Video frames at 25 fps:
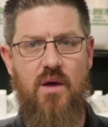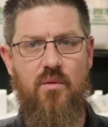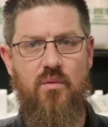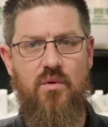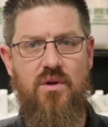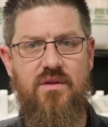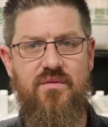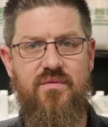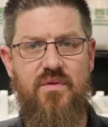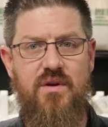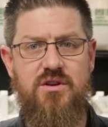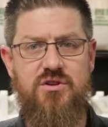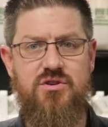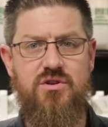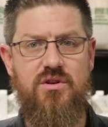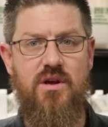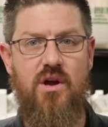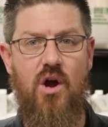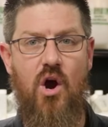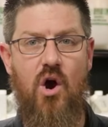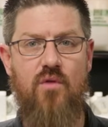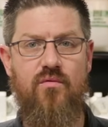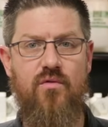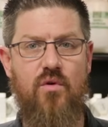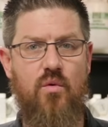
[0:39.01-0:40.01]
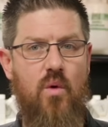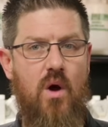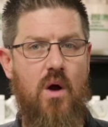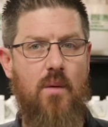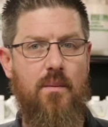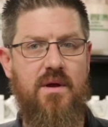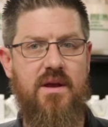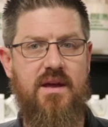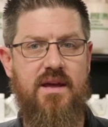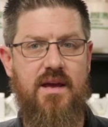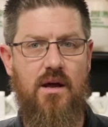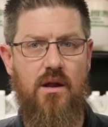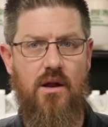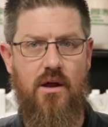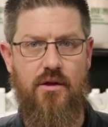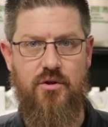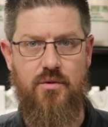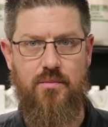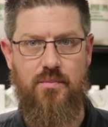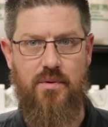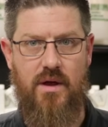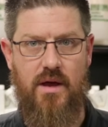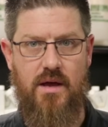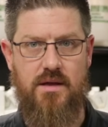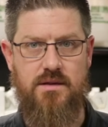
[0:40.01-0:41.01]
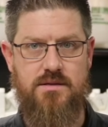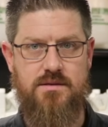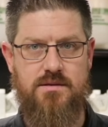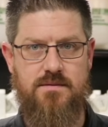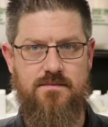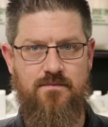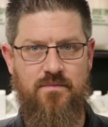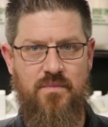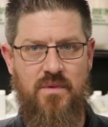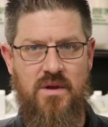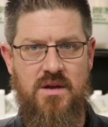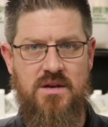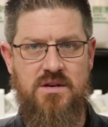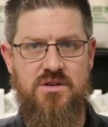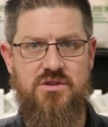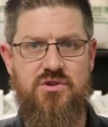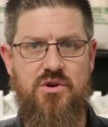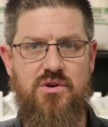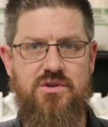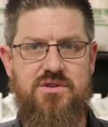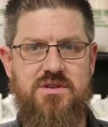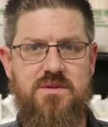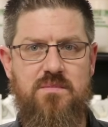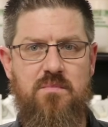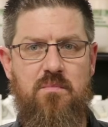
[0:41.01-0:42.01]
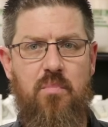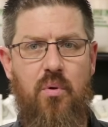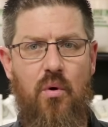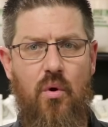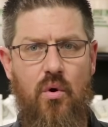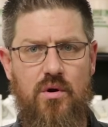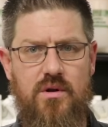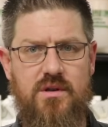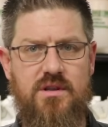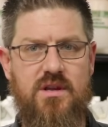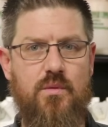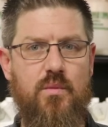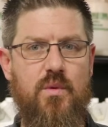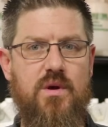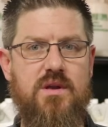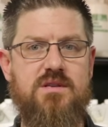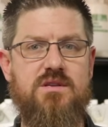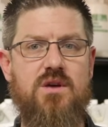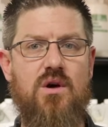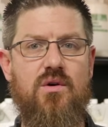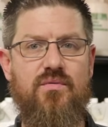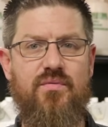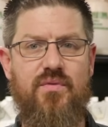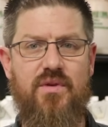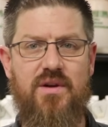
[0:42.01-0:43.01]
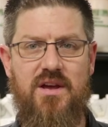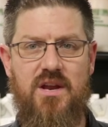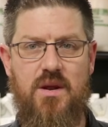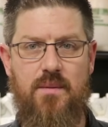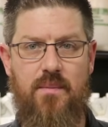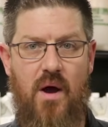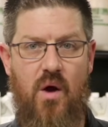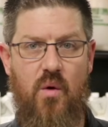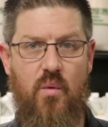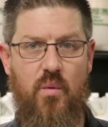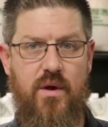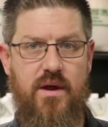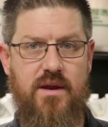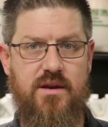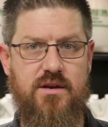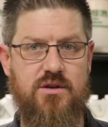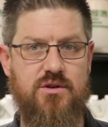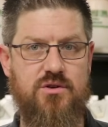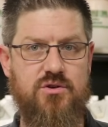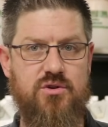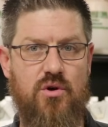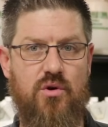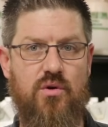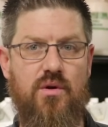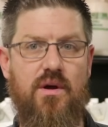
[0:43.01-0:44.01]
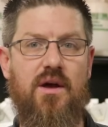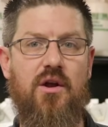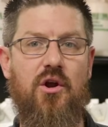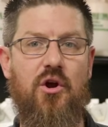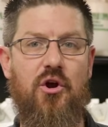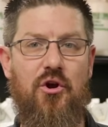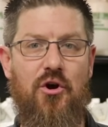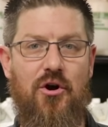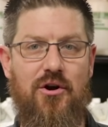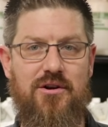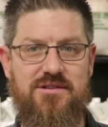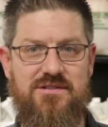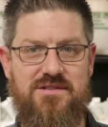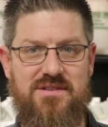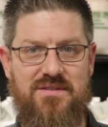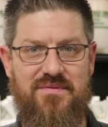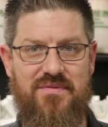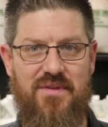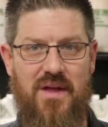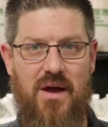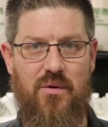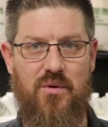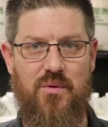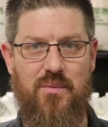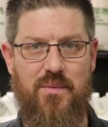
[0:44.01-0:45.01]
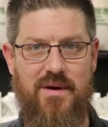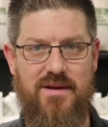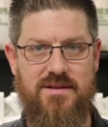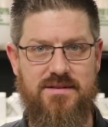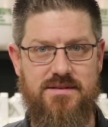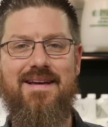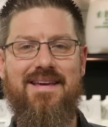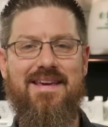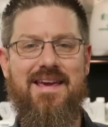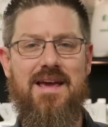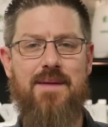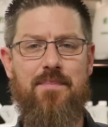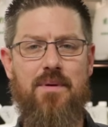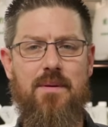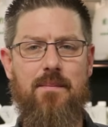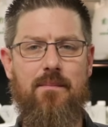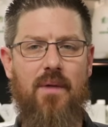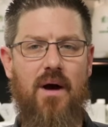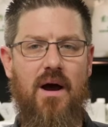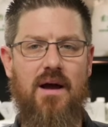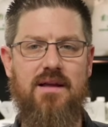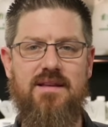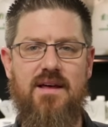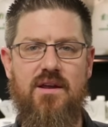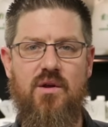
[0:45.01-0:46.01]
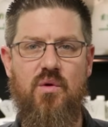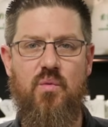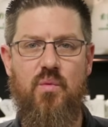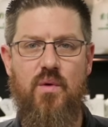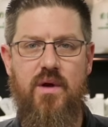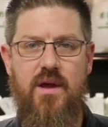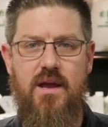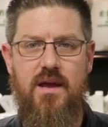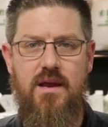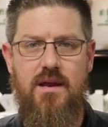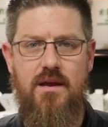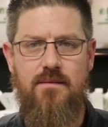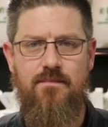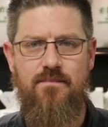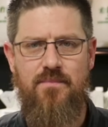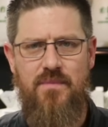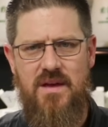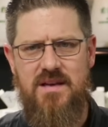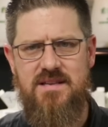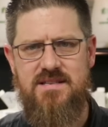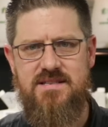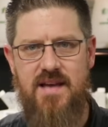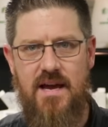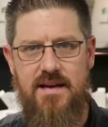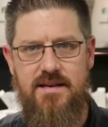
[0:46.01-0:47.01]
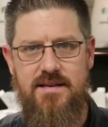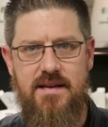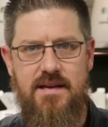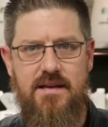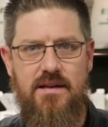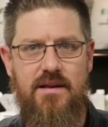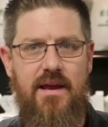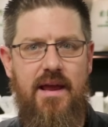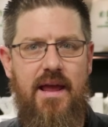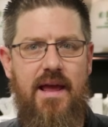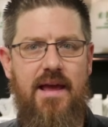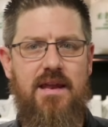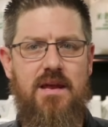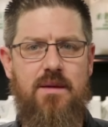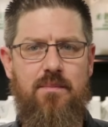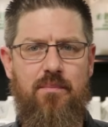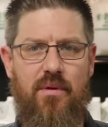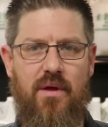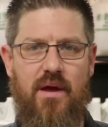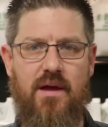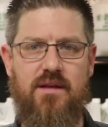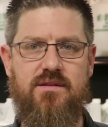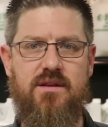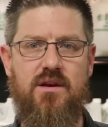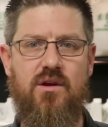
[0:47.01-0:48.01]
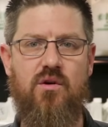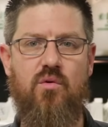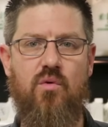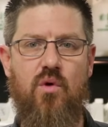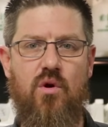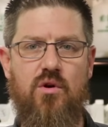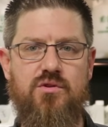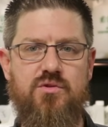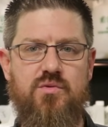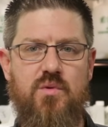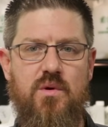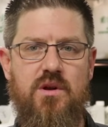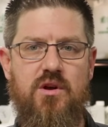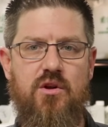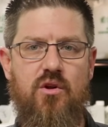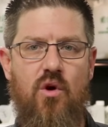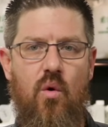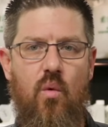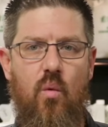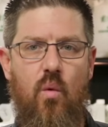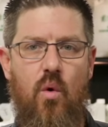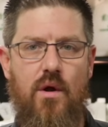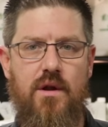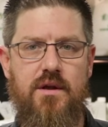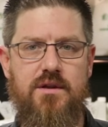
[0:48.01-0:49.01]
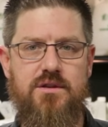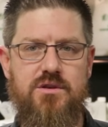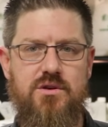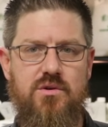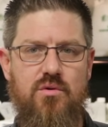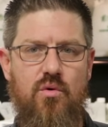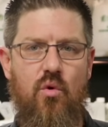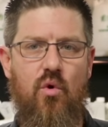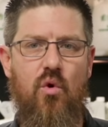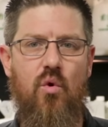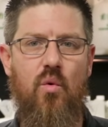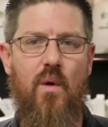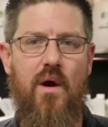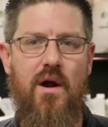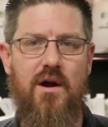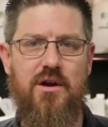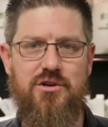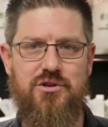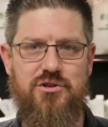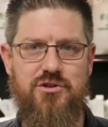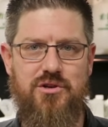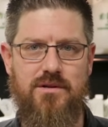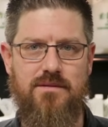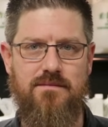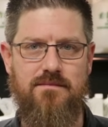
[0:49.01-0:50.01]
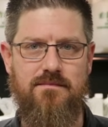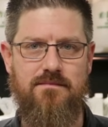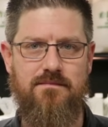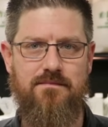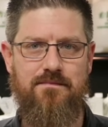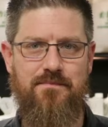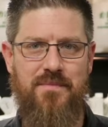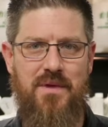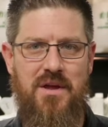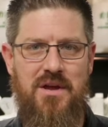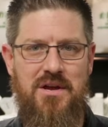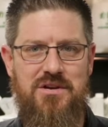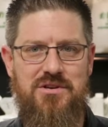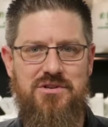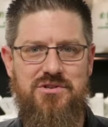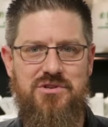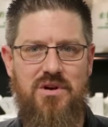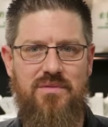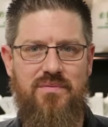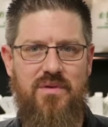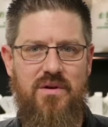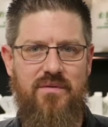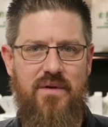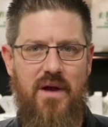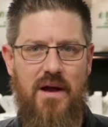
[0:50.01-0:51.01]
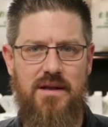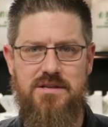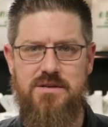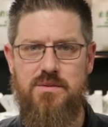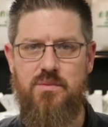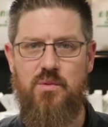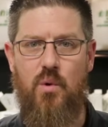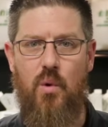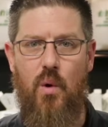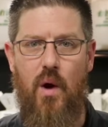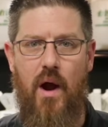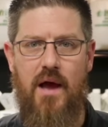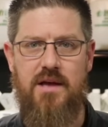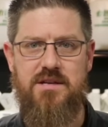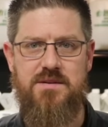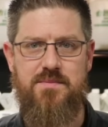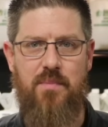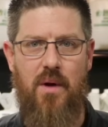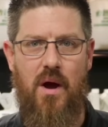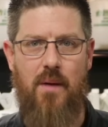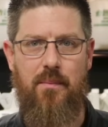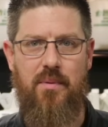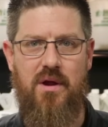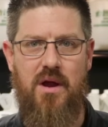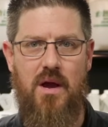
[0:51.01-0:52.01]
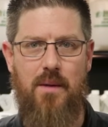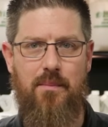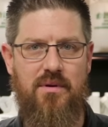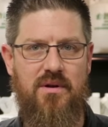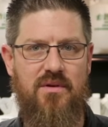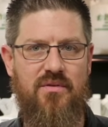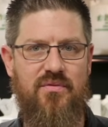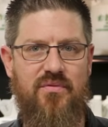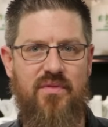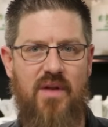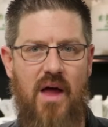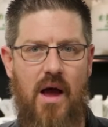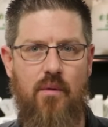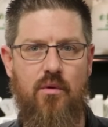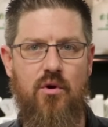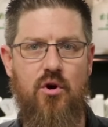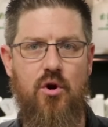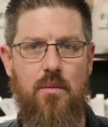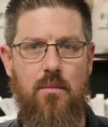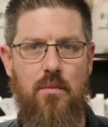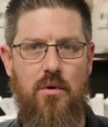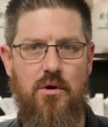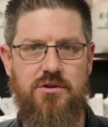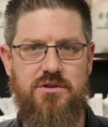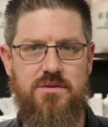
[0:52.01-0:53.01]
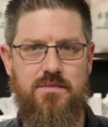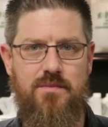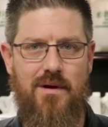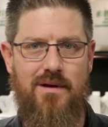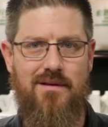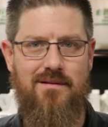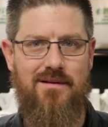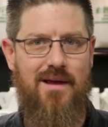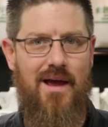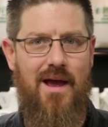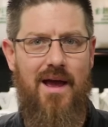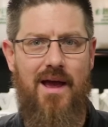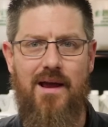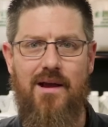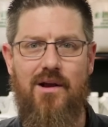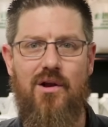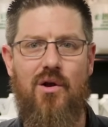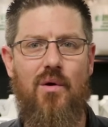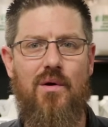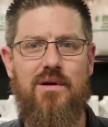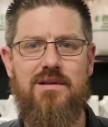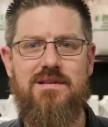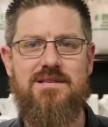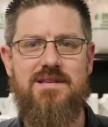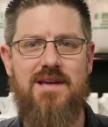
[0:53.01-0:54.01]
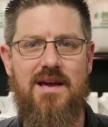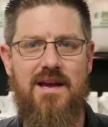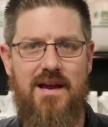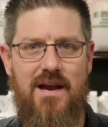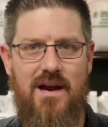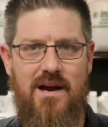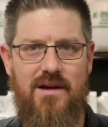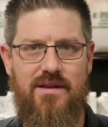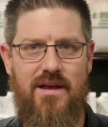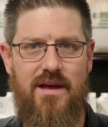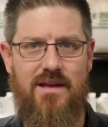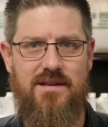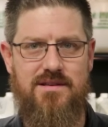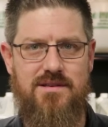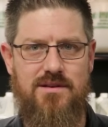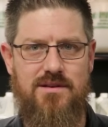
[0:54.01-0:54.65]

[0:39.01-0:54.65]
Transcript: and will eventually overwhelm and kill other plants. So it's important that we don't forget about weed control in our gardens and flower beds. Keep in mind that a weed is technically any plant that grows where you don't want it to or where it shouldn't. So if you've got some grass popping up in a flower or mulch bed, hey, go ahead and take care of that